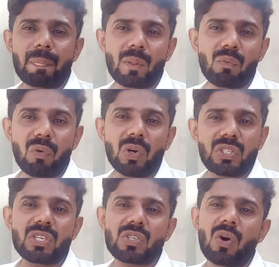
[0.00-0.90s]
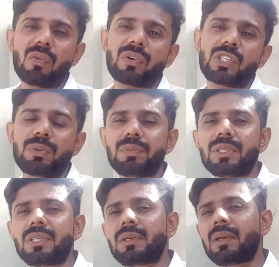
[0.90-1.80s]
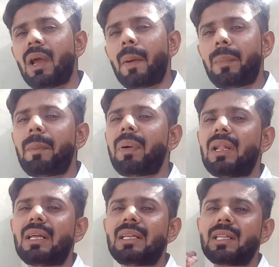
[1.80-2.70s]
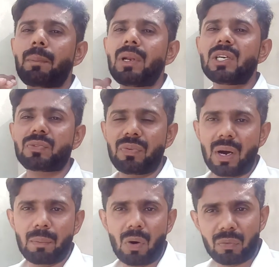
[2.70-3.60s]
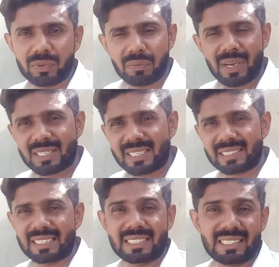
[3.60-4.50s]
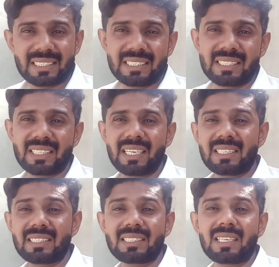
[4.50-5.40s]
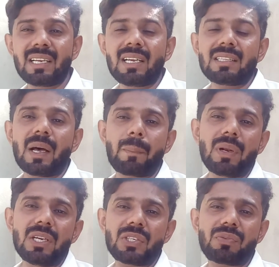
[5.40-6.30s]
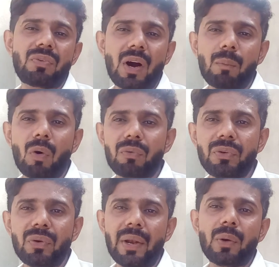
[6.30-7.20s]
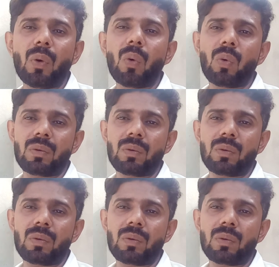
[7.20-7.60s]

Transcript: voices of Kashmiri people in the platform of the Western countries, in the platform of UNO.